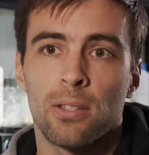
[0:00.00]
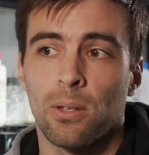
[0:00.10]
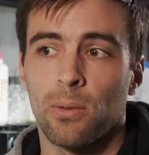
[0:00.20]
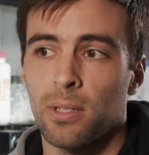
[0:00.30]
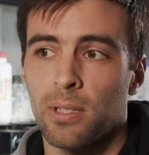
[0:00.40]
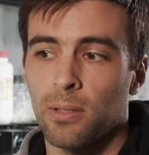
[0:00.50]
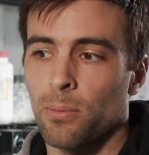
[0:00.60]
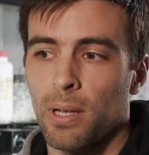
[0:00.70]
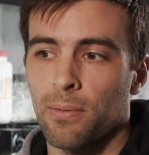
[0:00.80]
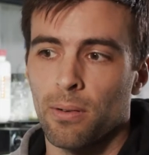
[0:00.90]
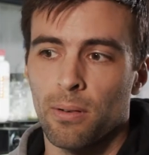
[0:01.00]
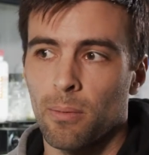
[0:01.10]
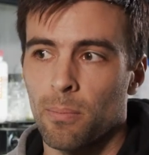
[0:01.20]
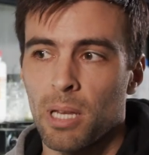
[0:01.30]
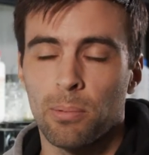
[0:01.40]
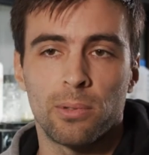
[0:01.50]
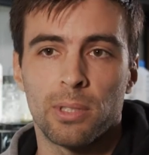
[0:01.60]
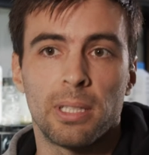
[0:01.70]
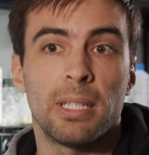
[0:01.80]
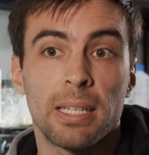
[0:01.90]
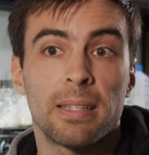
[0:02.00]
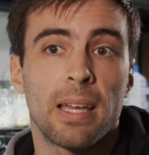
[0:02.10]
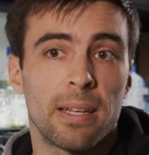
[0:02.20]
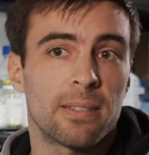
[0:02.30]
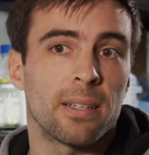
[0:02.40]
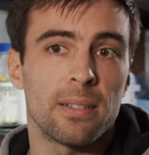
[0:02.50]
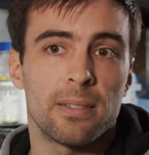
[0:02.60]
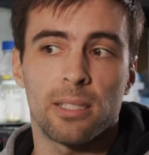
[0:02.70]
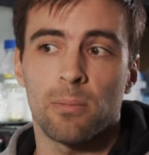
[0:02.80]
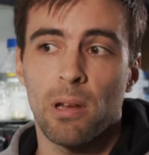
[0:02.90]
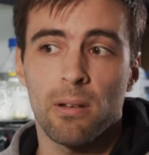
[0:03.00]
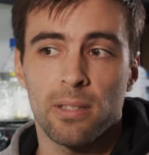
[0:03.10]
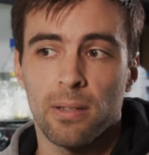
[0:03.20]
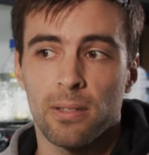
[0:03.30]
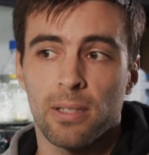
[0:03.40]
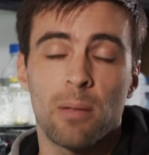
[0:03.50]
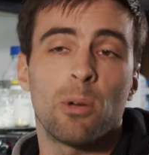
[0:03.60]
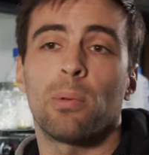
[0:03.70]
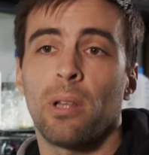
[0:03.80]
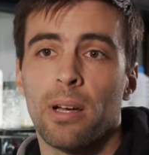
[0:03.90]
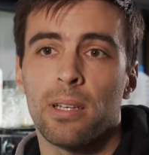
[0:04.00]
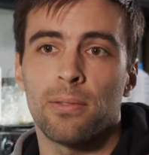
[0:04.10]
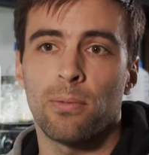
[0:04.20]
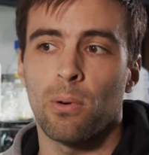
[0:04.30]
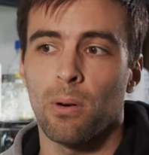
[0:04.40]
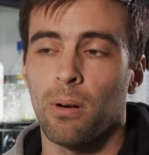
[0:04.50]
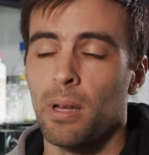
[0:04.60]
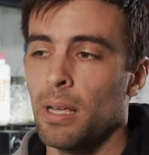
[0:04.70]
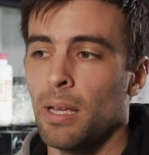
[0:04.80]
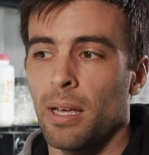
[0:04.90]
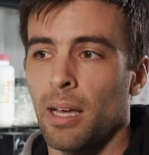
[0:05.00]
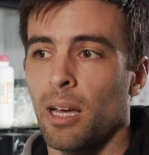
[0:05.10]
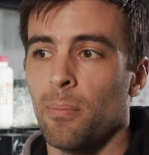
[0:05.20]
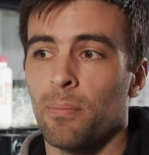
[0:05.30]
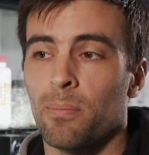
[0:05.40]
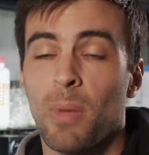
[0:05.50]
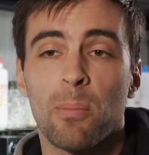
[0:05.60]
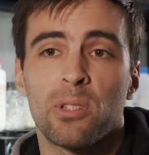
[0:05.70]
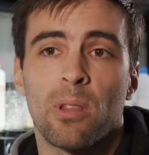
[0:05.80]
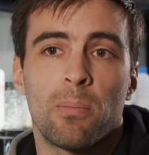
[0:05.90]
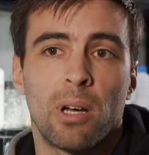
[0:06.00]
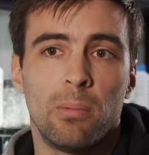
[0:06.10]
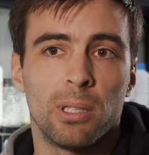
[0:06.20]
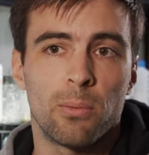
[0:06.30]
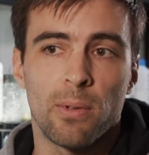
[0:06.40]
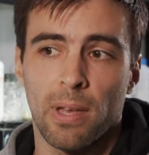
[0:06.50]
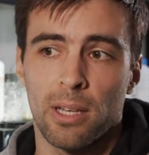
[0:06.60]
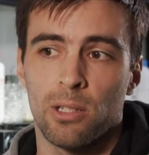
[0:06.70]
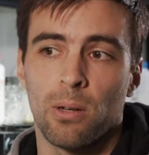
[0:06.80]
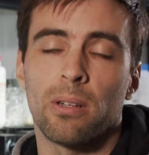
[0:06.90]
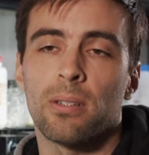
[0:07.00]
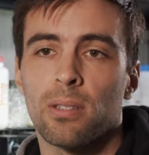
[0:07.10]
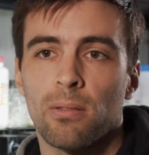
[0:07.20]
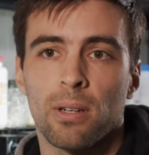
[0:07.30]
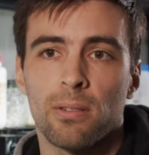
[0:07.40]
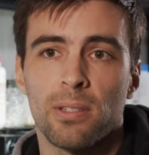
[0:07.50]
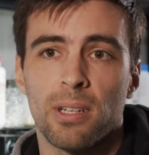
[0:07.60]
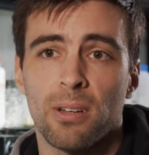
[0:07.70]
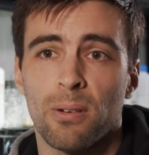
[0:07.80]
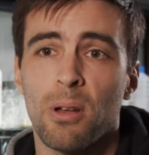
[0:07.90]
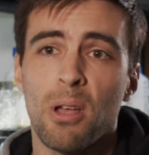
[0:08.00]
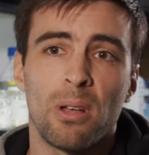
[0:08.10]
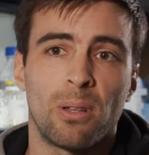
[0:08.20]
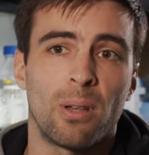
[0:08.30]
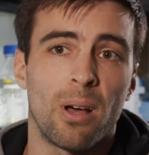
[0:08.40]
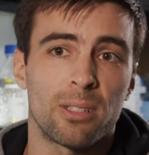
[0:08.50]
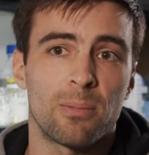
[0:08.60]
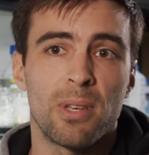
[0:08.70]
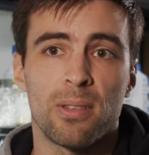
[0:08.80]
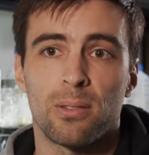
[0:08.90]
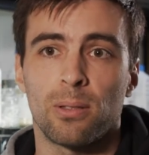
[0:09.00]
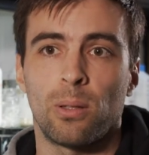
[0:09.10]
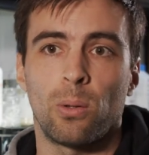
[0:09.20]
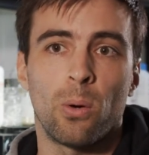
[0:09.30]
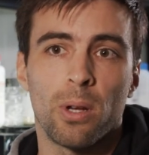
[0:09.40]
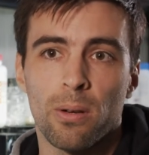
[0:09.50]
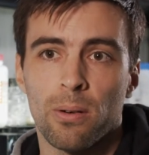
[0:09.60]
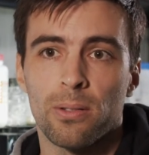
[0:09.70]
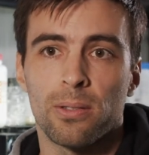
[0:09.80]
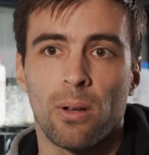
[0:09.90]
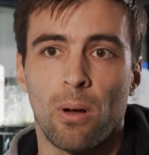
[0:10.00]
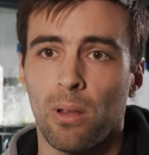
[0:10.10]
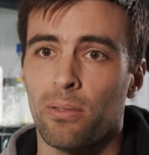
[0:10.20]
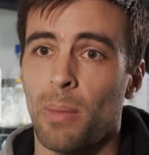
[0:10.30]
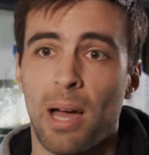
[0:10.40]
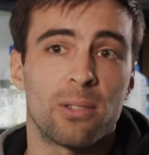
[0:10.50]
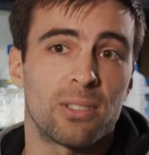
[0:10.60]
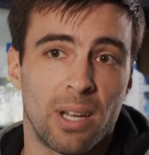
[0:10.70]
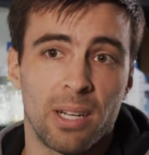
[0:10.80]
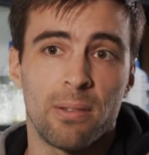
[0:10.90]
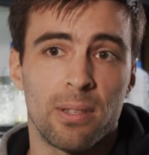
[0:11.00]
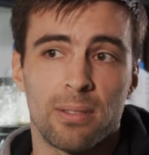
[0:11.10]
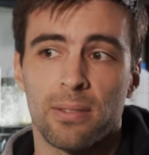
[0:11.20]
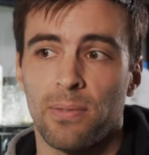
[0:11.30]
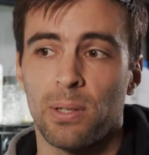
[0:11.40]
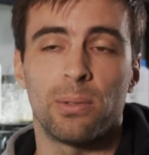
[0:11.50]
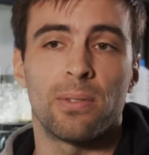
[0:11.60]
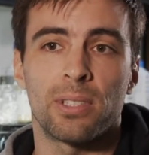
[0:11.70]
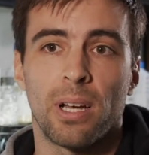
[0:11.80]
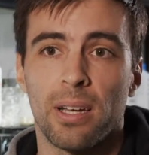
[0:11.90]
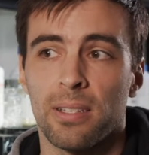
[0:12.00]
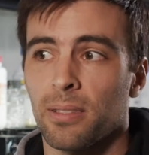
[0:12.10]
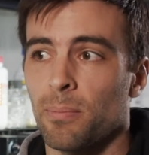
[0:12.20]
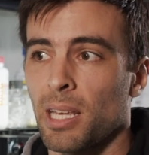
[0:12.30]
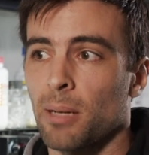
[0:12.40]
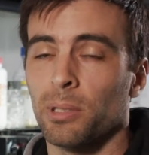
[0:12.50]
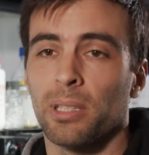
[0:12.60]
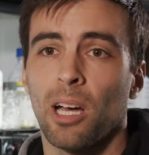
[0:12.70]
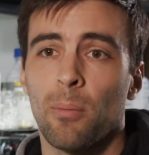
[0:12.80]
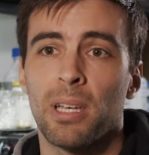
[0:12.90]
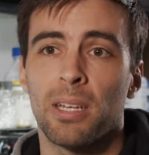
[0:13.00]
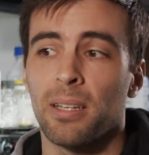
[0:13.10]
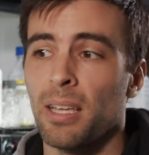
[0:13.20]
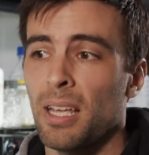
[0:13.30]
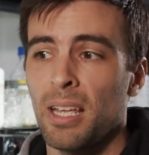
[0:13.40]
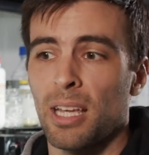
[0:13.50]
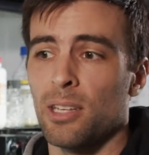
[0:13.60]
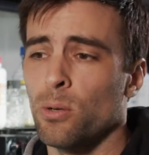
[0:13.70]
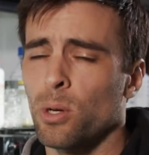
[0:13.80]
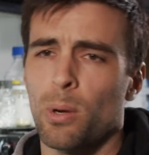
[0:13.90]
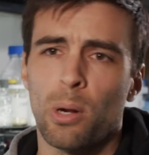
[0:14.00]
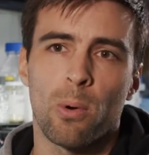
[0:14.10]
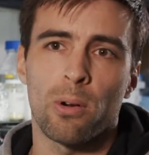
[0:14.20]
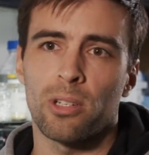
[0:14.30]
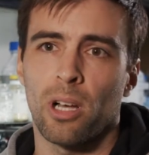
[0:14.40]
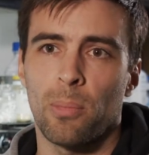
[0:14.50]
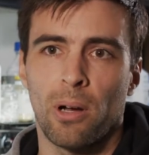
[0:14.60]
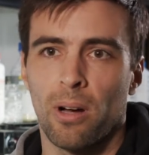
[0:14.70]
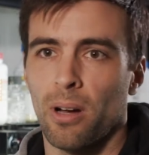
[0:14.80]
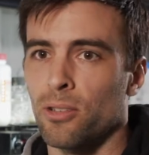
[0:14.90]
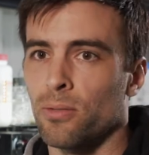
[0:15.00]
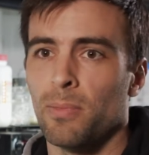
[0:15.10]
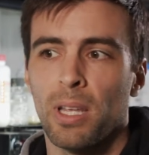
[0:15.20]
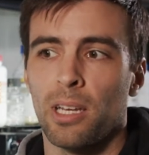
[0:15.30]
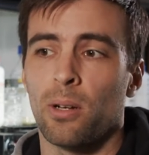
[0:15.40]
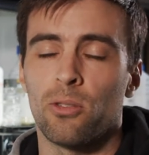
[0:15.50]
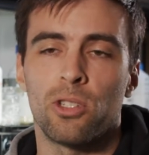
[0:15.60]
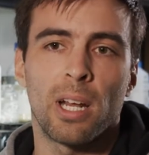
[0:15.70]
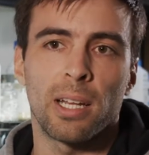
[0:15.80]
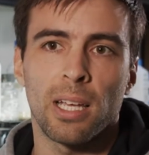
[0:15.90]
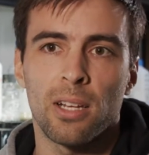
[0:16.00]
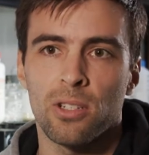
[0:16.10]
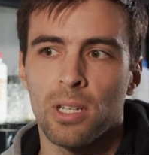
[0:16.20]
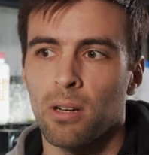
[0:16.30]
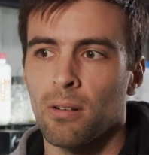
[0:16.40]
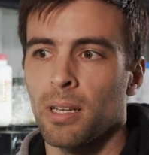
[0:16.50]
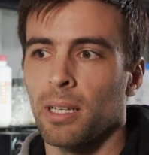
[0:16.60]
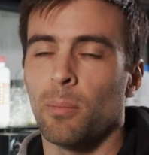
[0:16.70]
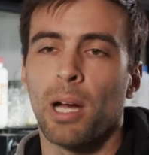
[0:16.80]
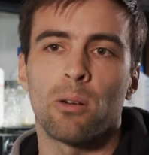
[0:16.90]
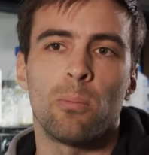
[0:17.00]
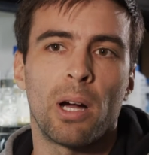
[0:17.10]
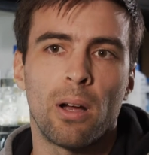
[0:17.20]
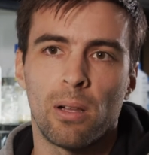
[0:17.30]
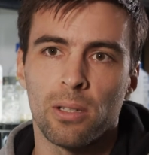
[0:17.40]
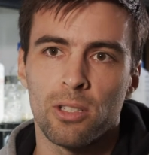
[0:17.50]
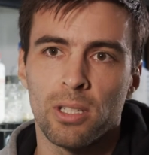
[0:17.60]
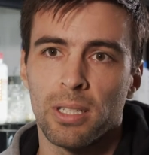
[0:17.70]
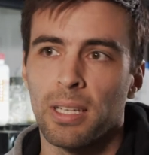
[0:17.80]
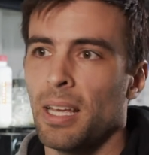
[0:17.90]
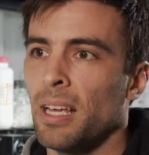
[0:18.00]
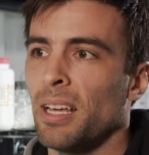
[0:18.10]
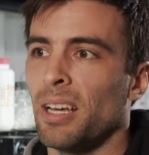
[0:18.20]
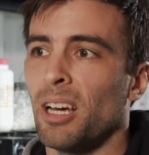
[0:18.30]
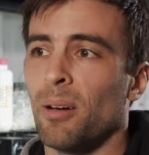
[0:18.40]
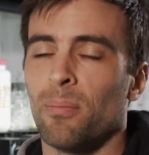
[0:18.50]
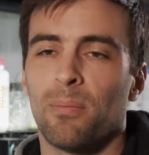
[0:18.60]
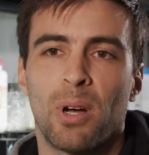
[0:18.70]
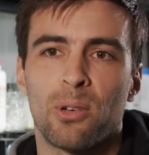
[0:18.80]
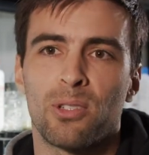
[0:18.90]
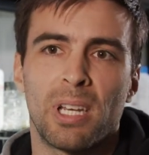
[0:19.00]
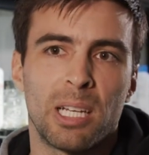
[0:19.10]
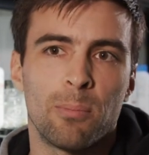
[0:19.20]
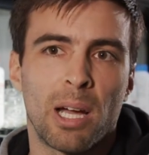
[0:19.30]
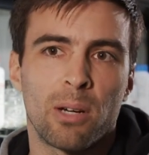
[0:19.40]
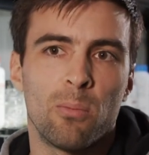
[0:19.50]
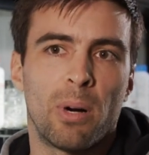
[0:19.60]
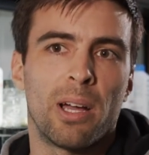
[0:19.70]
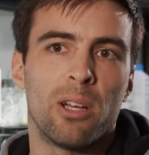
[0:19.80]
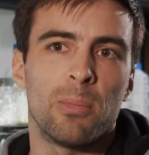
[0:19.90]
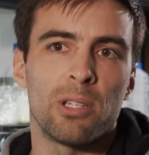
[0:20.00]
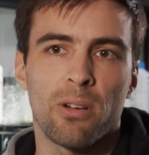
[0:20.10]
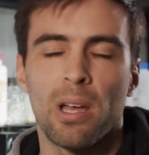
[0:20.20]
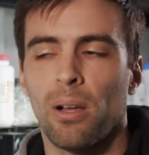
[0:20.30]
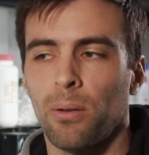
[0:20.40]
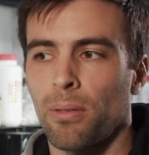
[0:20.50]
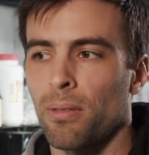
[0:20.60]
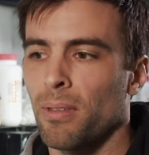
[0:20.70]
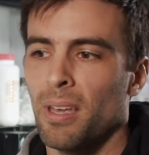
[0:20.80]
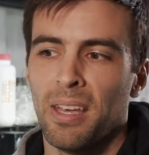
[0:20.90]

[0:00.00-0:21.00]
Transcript: So this is a way for people to get that science experience. And the same applies for members of the public. We've had yoga instructors here, locksmiths, lawyers, all of them outside of this field of science, being able to come in and do a quick workshop on, genetic engineering, microbiology, understanding microbiome and your health,